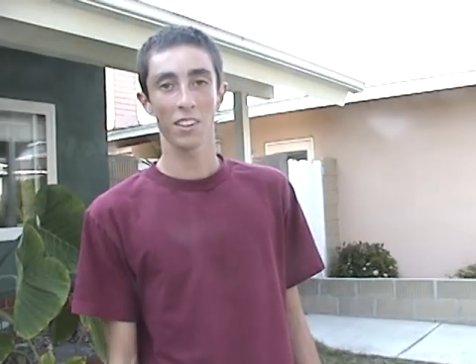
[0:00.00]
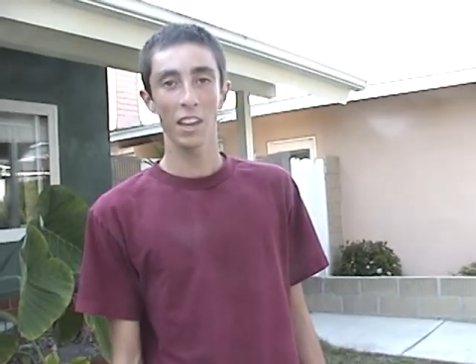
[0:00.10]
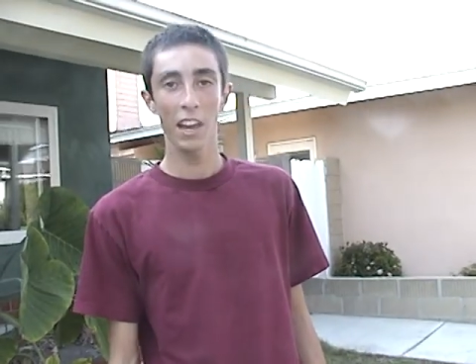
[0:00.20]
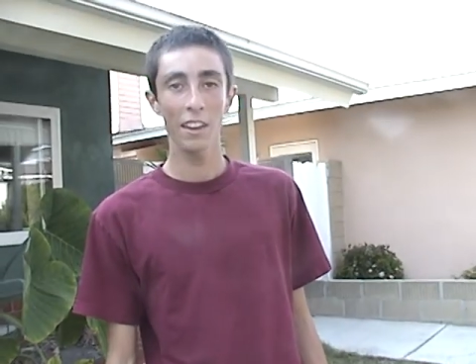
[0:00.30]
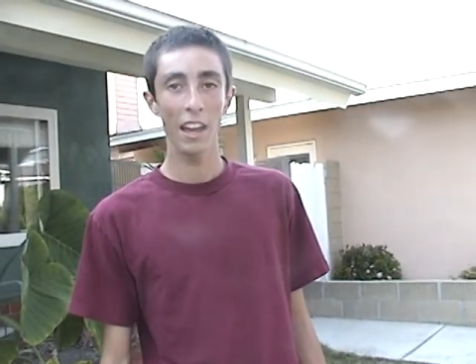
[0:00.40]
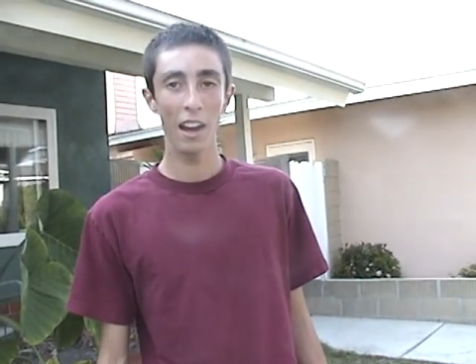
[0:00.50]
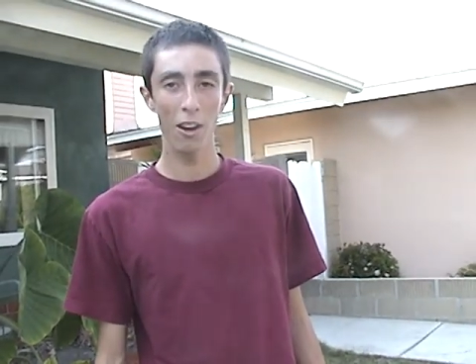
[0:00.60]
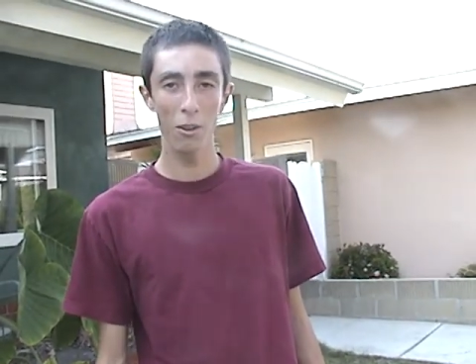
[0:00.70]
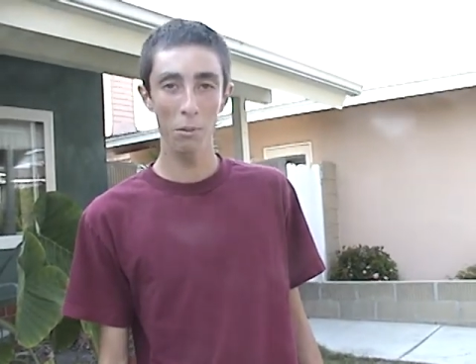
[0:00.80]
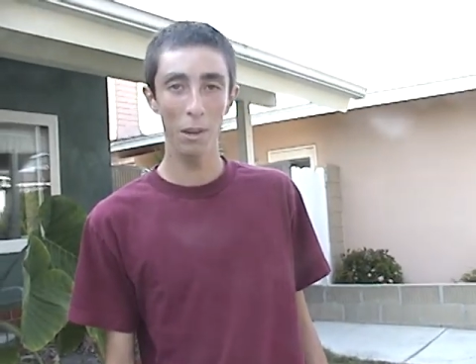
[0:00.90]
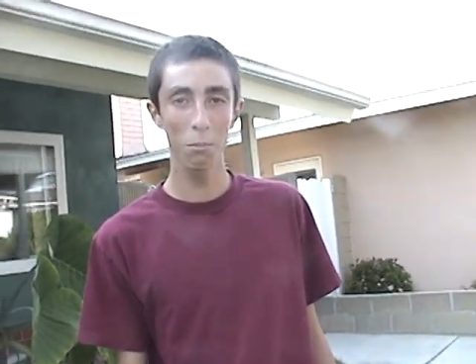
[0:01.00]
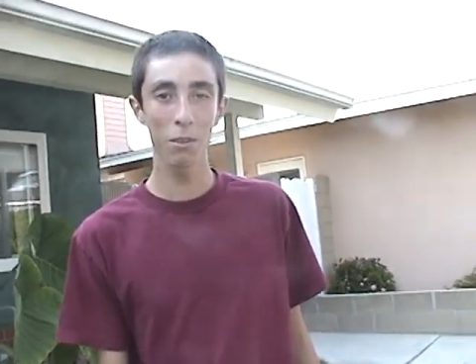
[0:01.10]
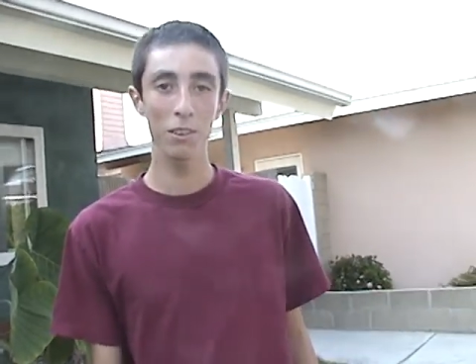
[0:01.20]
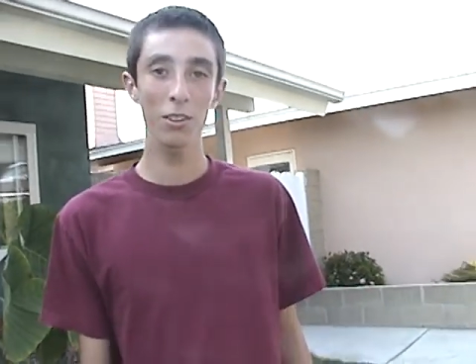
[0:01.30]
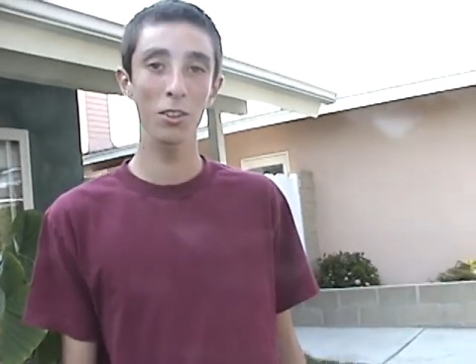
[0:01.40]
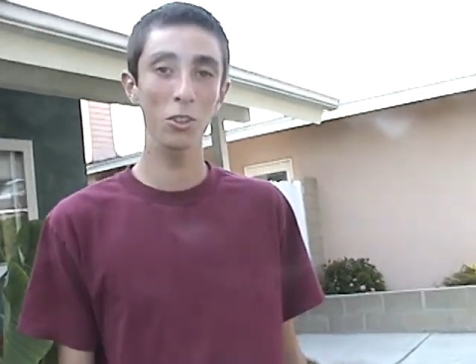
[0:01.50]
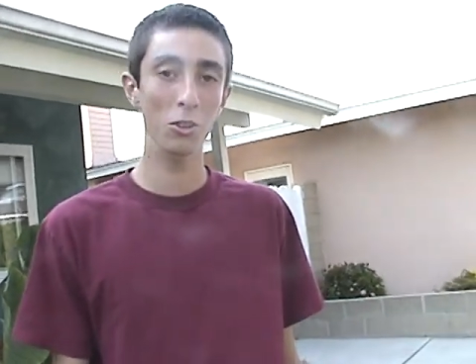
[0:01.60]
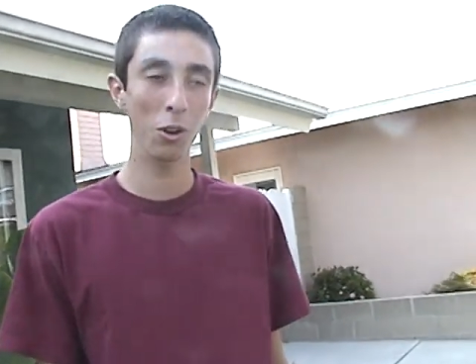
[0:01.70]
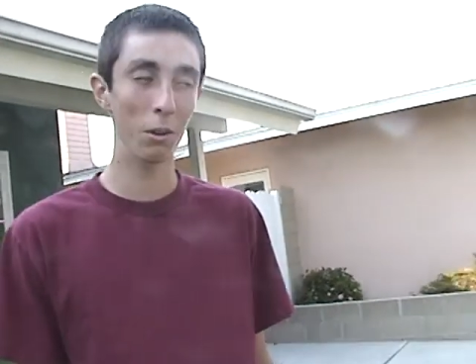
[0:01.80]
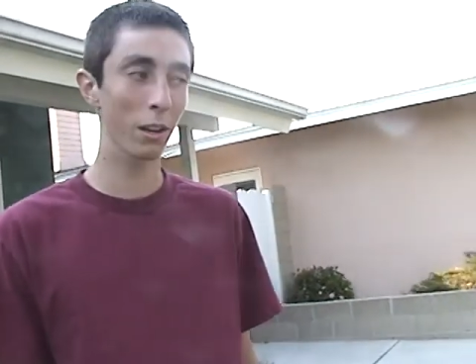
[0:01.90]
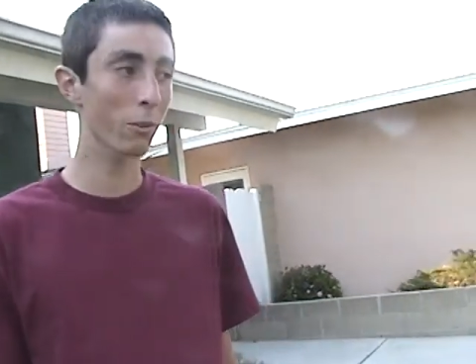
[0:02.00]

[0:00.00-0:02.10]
And now we are moving to the short range